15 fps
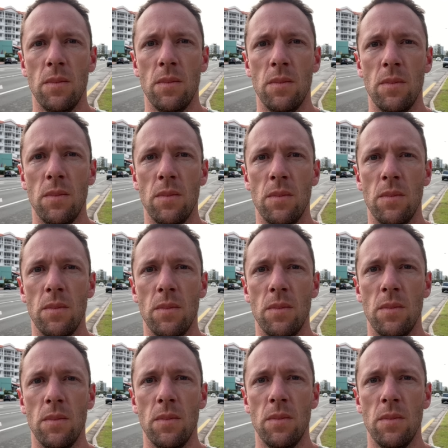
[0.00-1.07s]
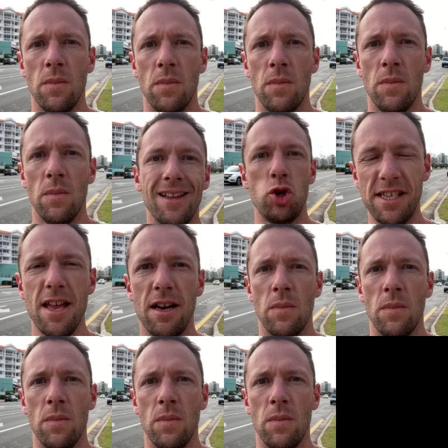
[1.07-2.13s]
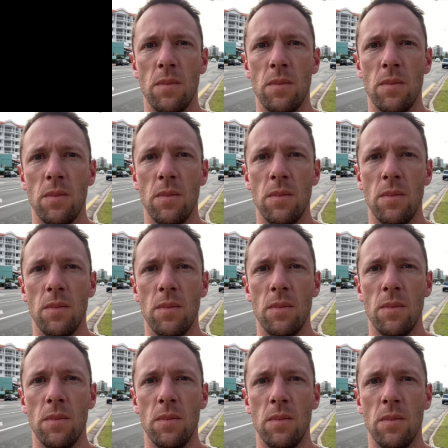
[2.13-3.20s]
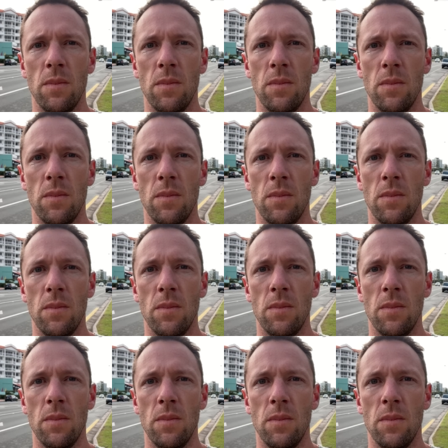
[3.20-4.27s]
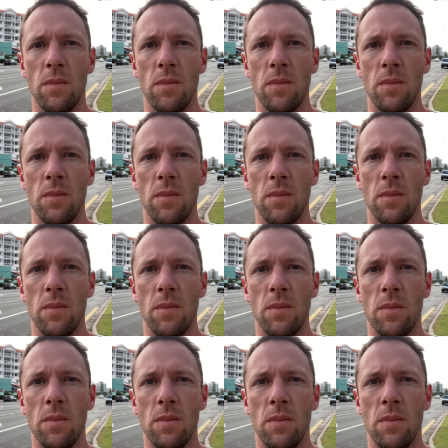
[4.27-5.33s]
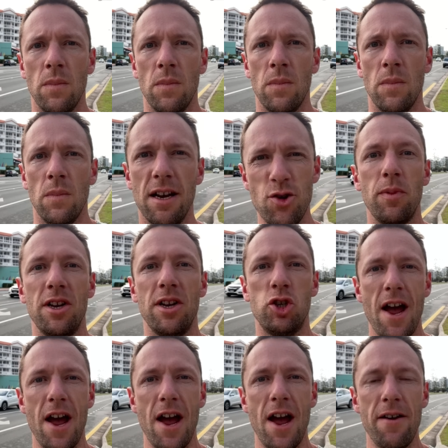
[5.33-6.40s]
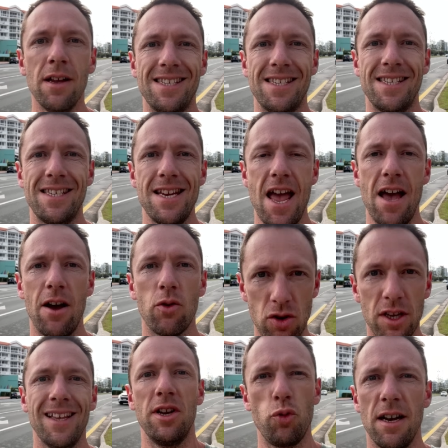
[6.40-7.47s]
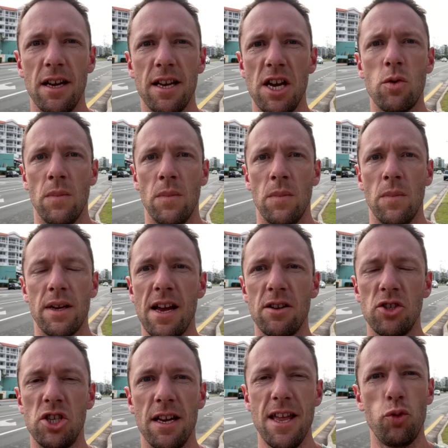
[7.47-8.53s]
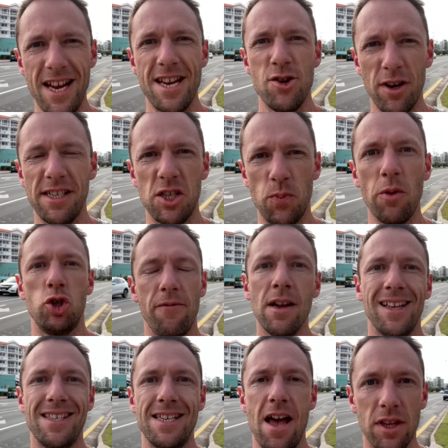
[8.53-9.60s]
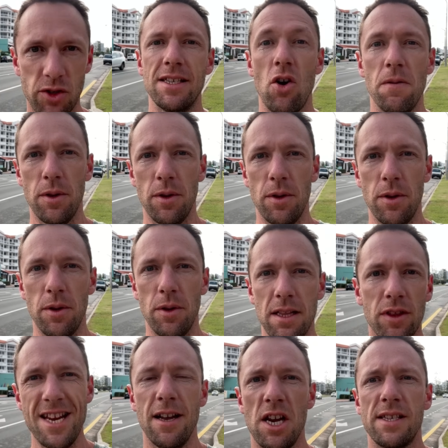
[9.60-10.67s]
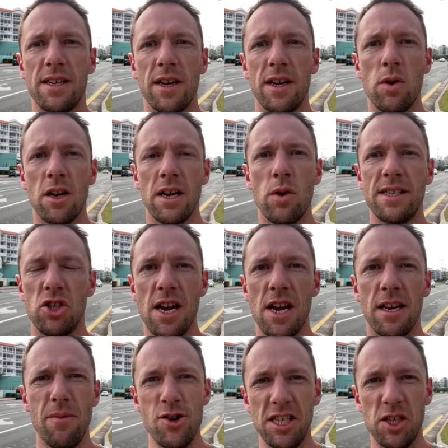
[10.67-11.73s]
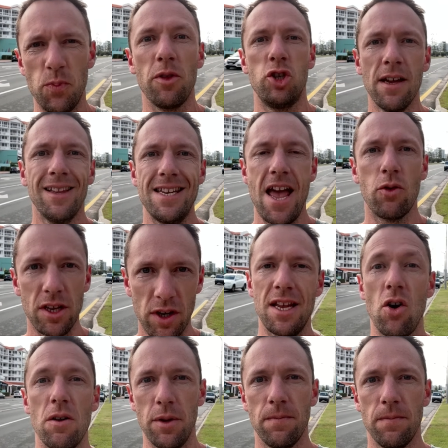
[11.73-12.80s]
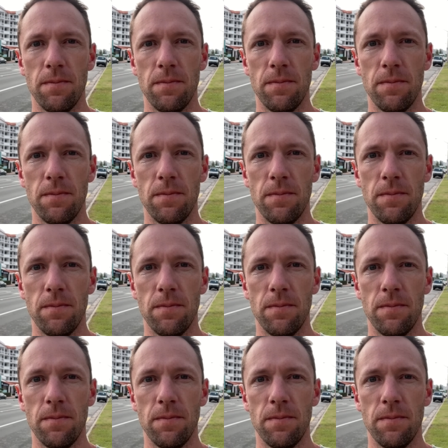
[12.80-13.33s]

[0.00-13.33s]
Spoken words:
Let's drag this down into our timeline here below our other project. And we can see now that we've got our two audio files. We've got our original file here with our original audio, and we've got our new audio down the bottom here.